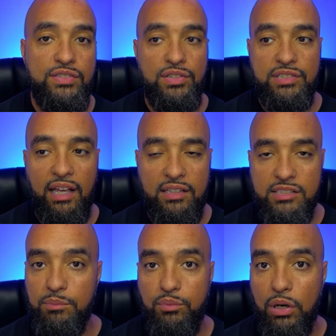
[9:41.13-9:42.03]
So there's like
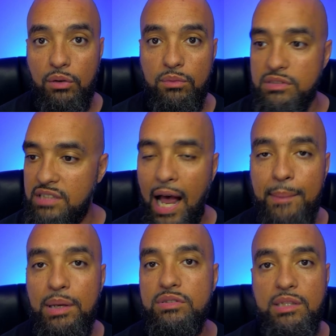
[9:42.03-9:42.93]
some
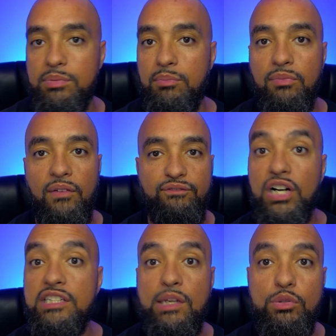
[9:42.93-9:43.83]

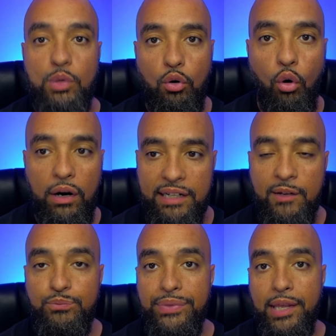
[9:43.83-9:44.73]
footage that was recorded
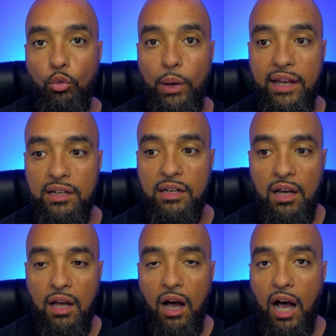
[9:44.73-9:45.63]
when
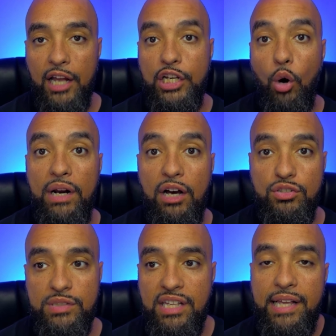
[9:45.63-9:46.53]
no one else
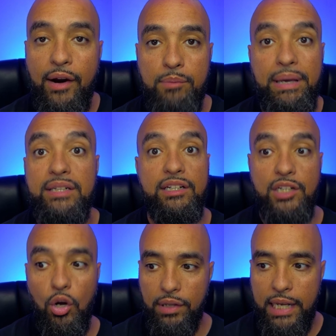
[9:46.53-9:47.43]
was in there and Ben didn't
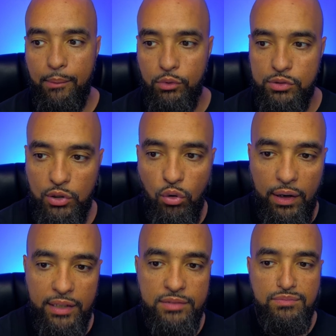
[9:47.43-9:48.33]
know the camera was recording.